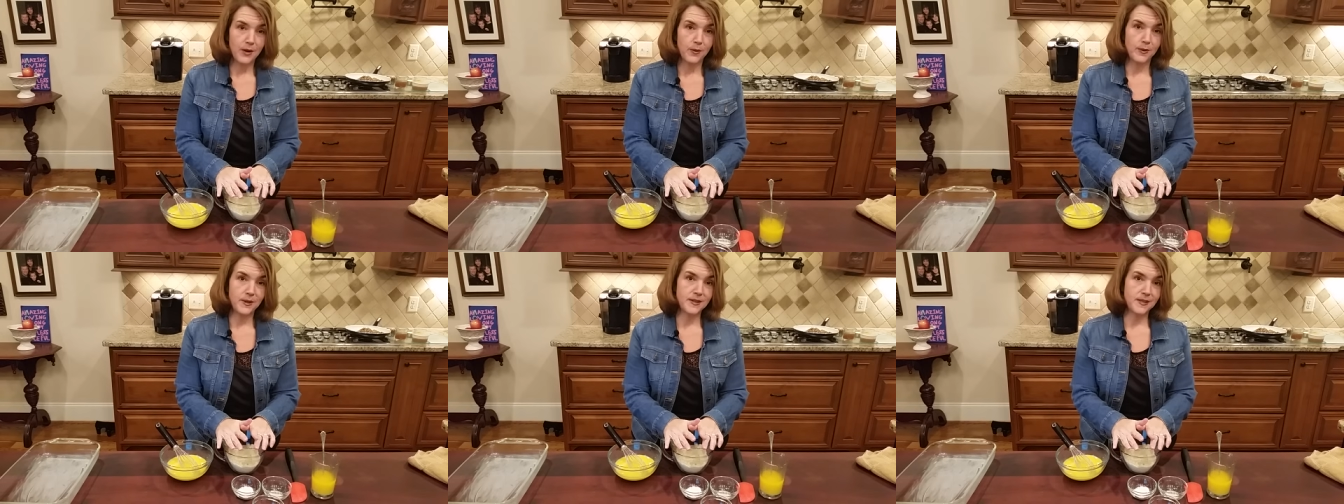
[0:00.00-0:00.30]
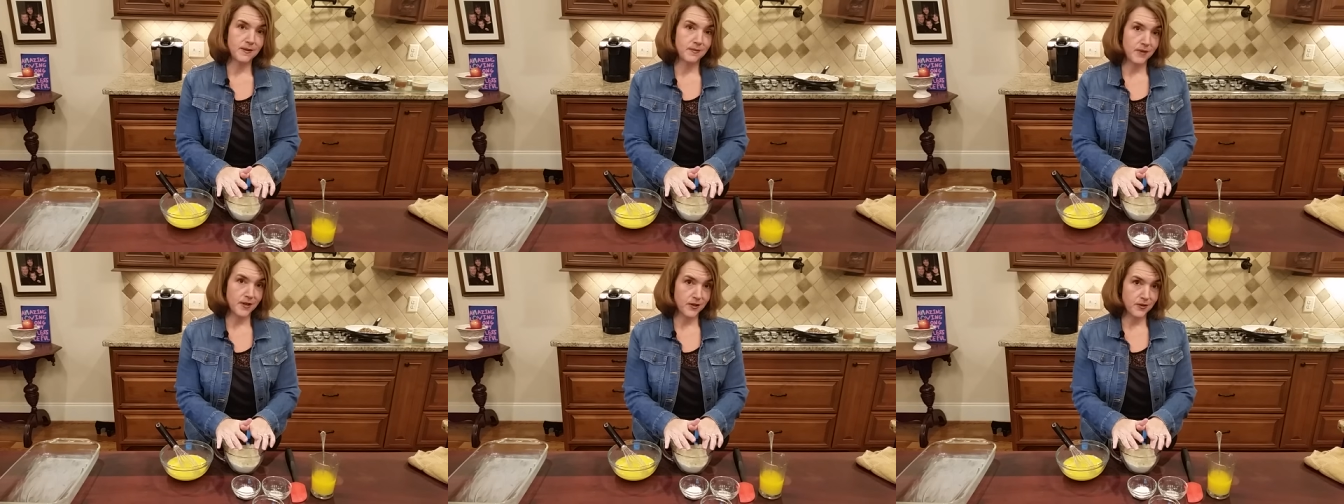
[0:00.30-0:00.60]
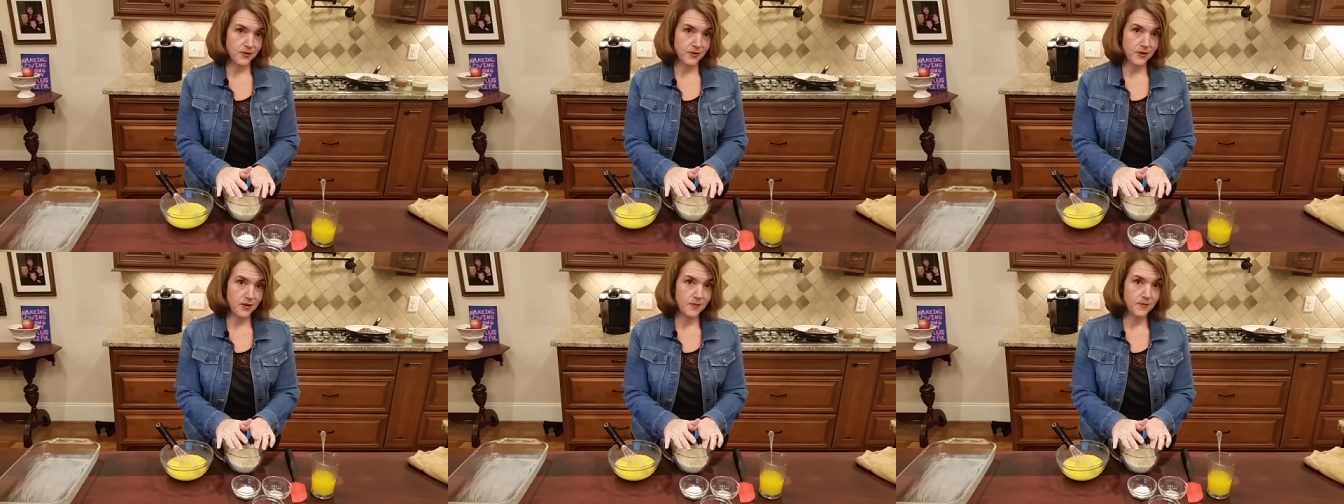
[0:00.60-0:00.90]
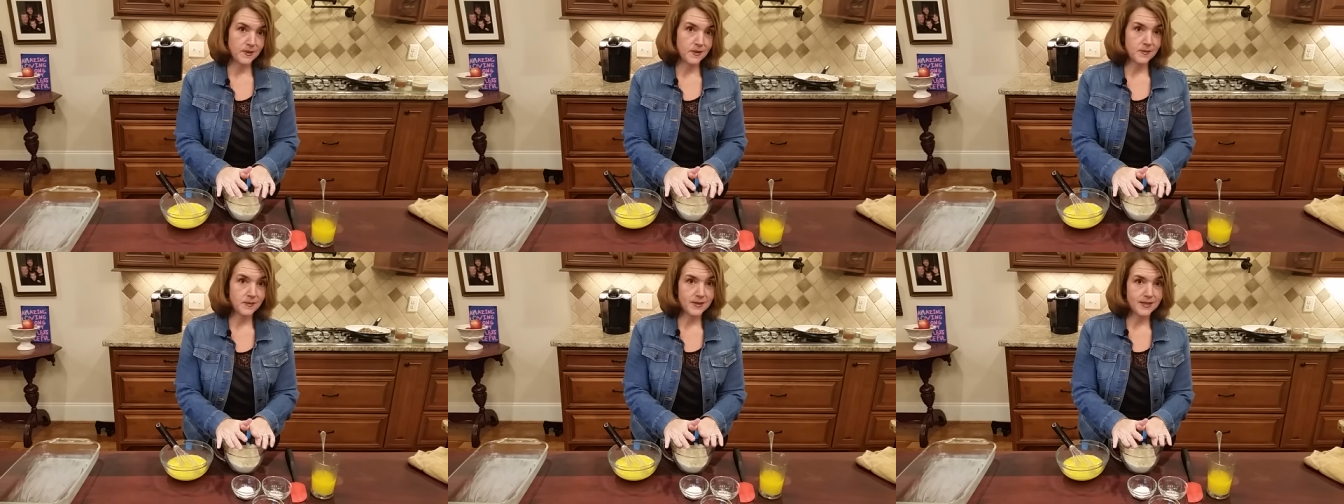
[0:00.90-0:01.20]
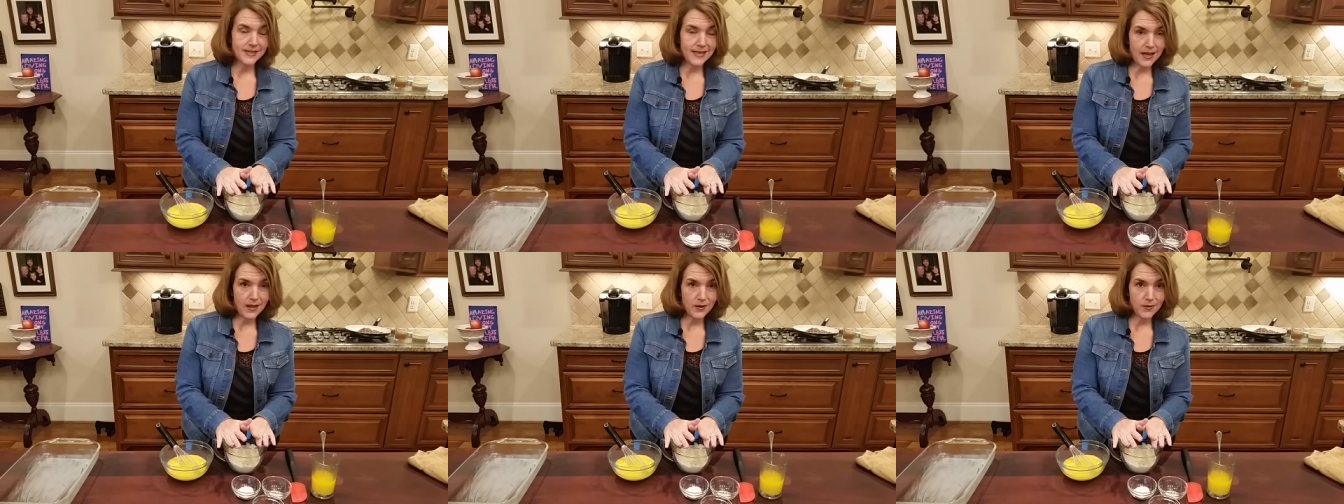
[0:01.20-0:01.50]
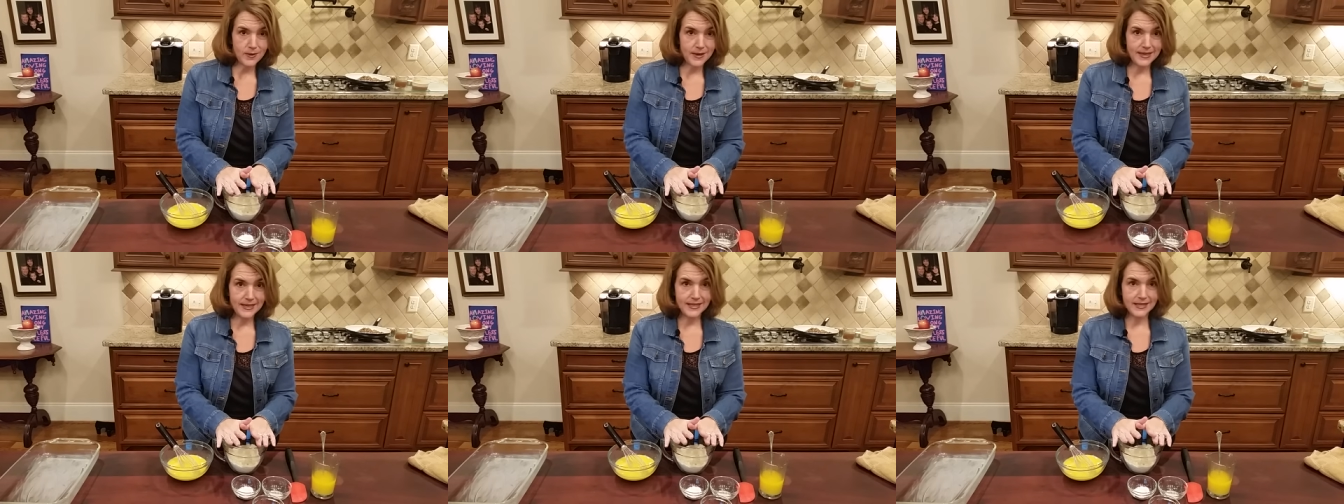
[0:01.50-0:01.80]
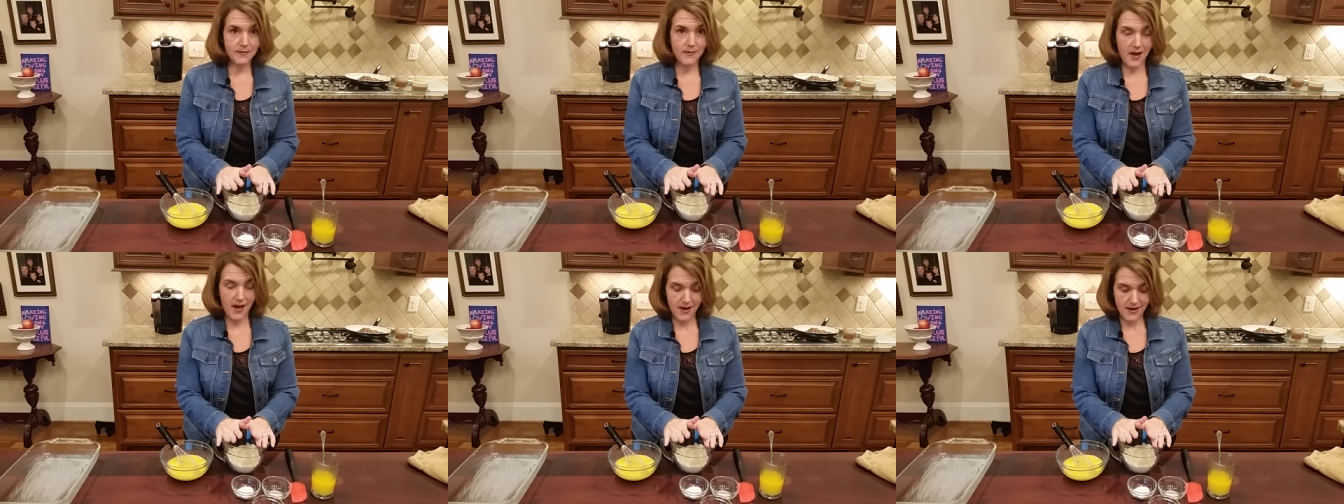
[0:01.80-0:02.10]
with some mushrooms, some celery,
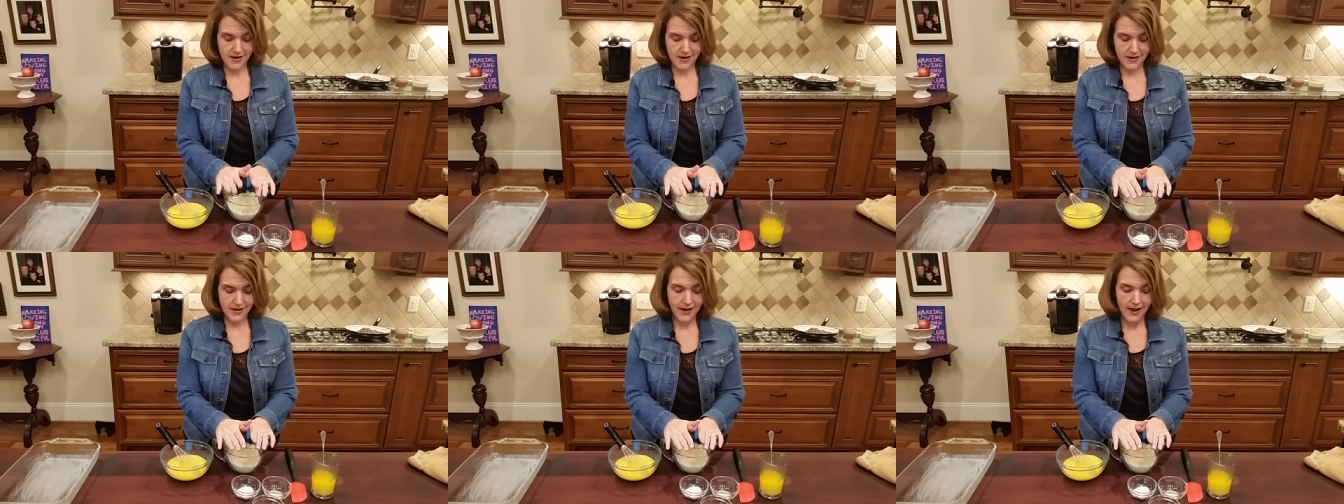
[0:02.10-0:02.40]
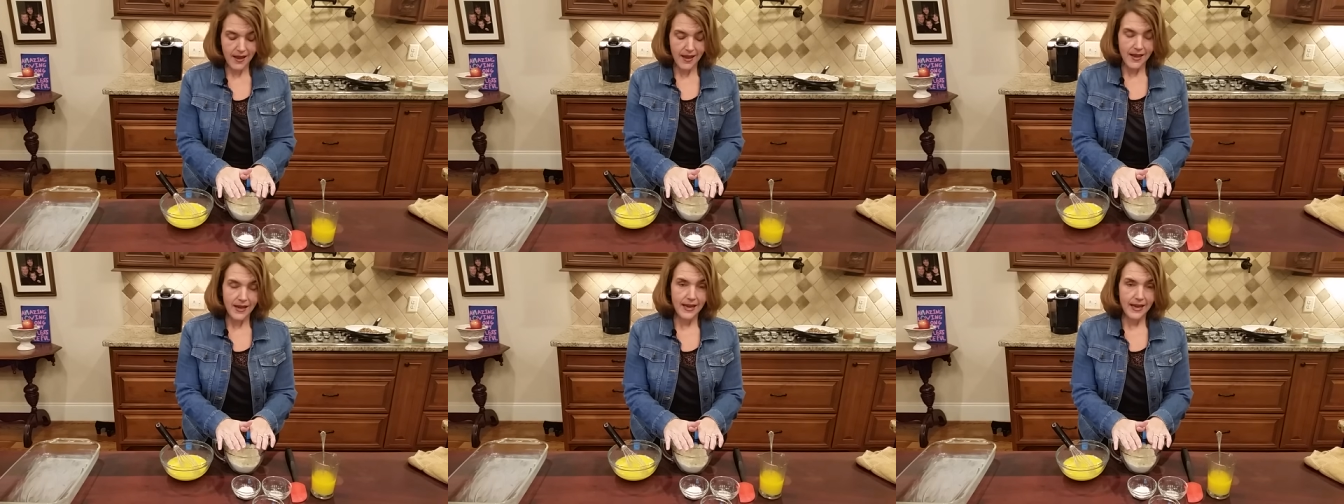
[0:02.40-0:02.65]
some onion.